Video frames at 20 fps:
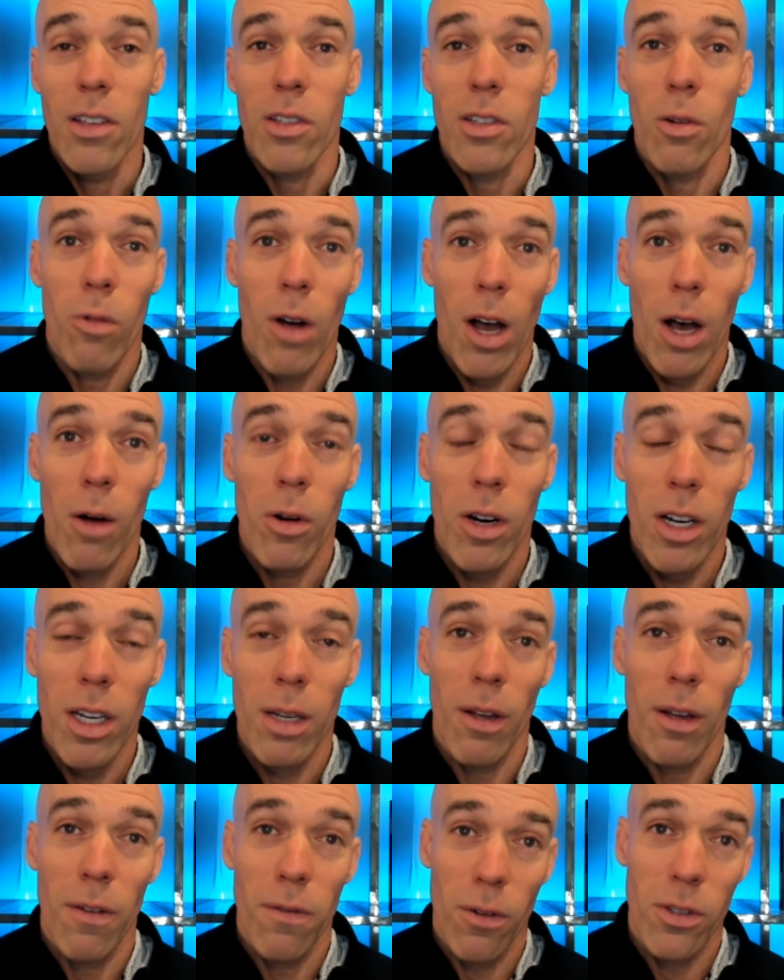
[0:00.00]
So while
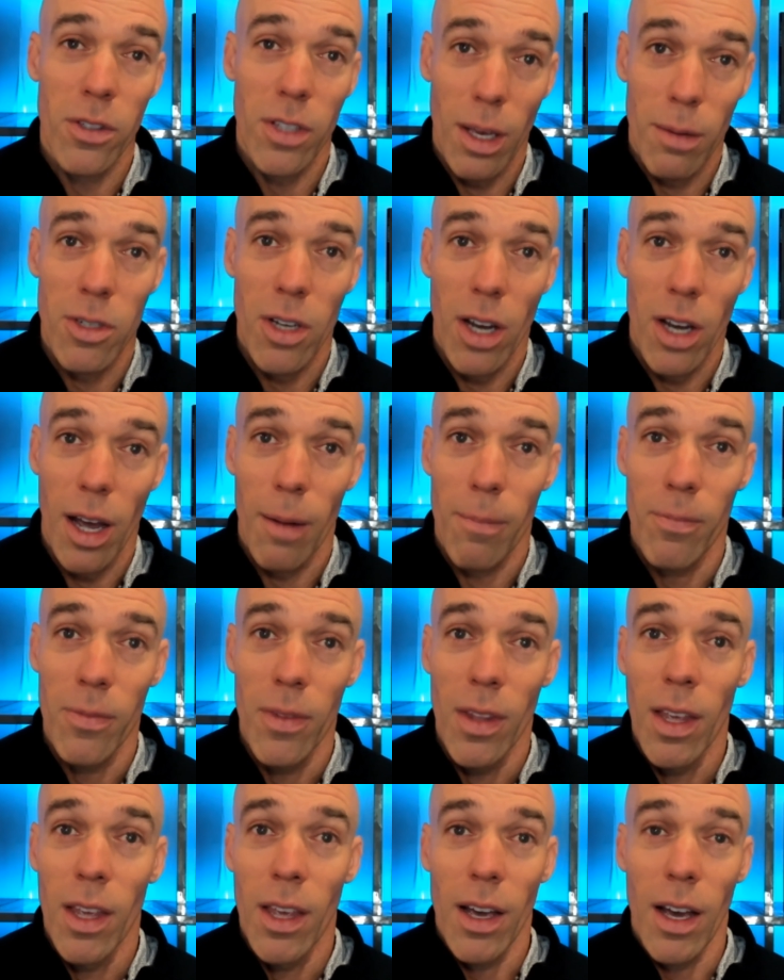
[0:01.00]
working my full-time job,
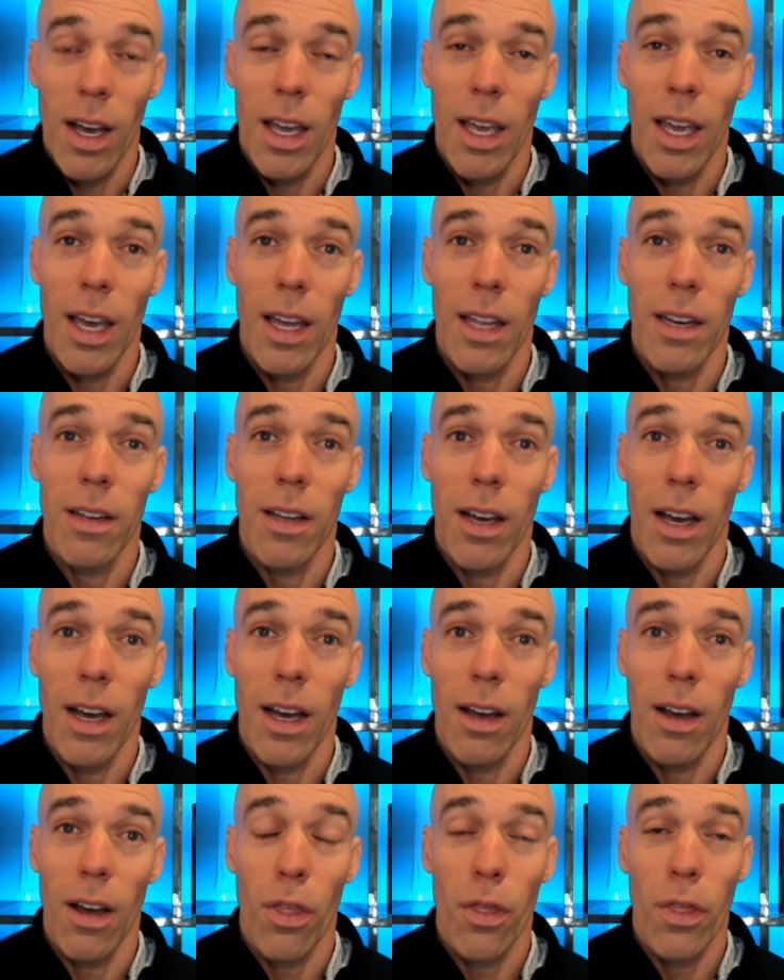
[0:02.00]
I had uh,